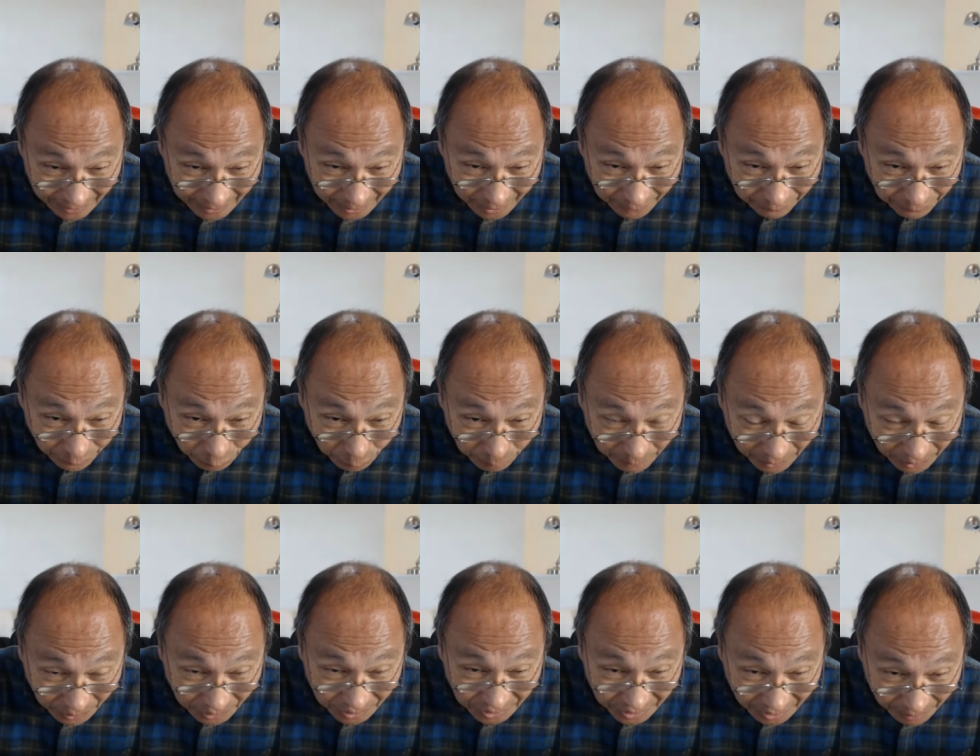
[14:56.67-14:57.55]
If you
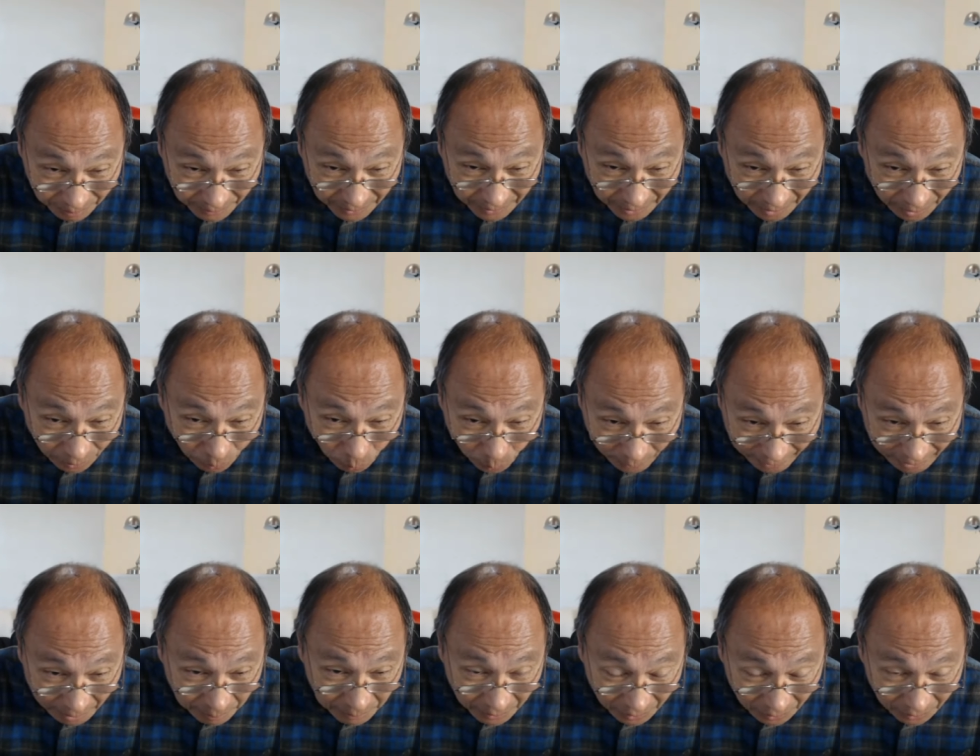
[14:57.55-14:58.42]
post something on
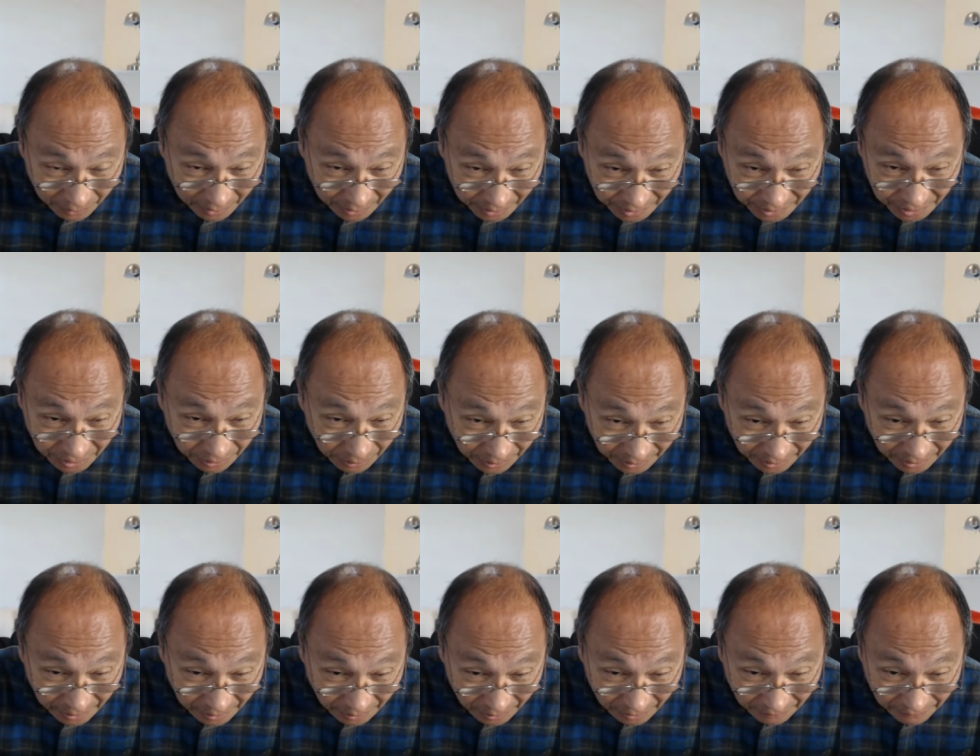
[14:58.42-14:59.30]
Weibo that is
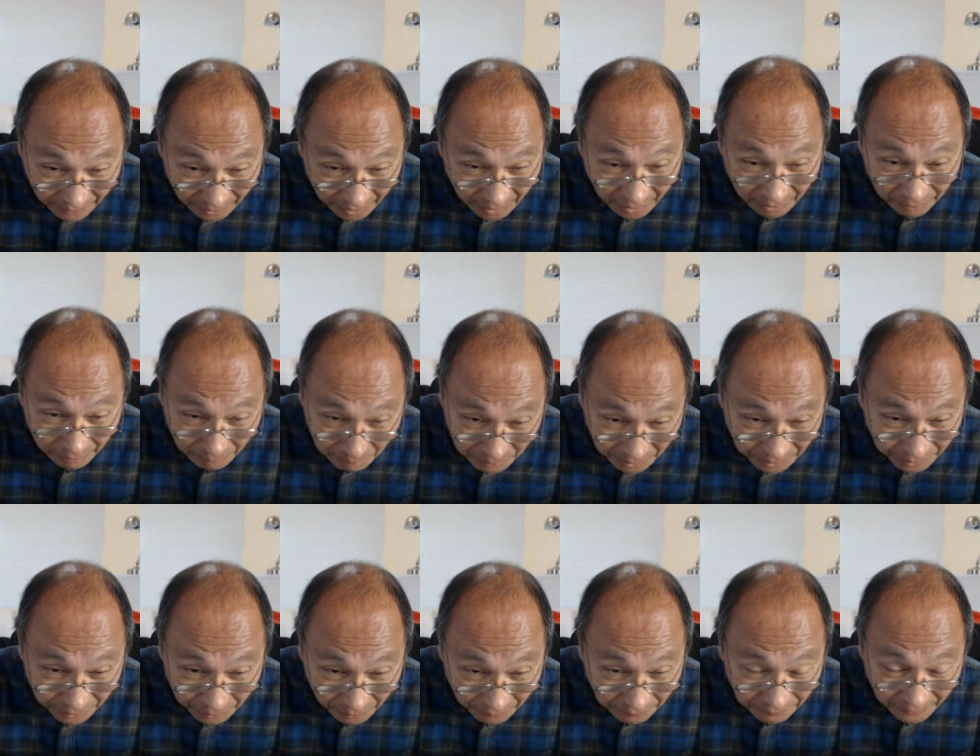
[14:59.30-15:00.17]
critical of the government,
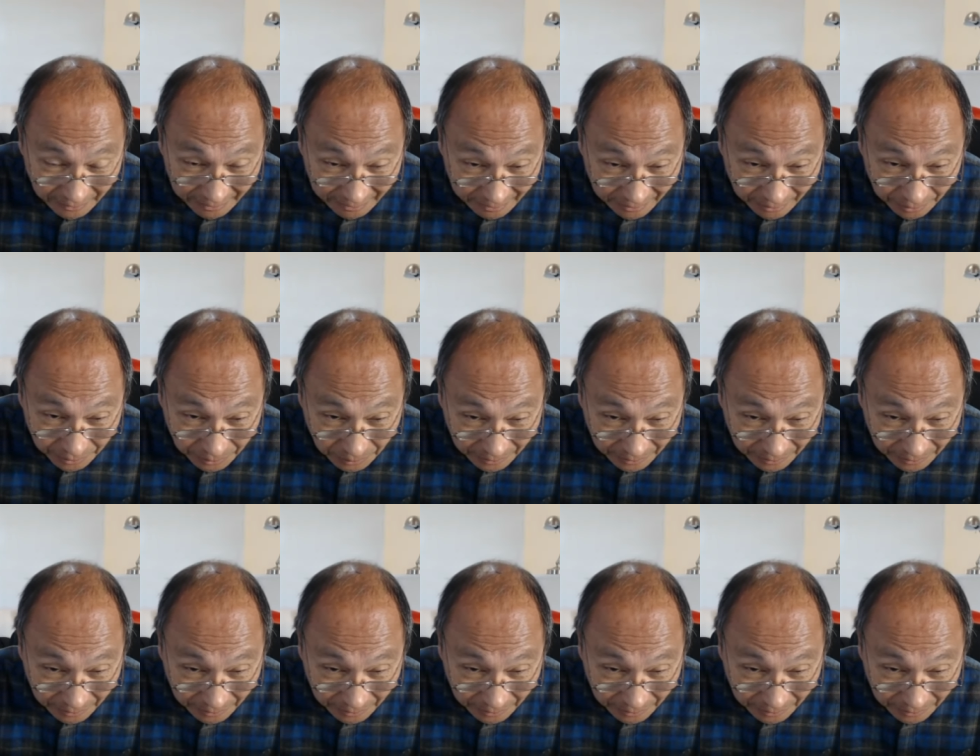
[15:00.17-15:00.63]
you'll find that you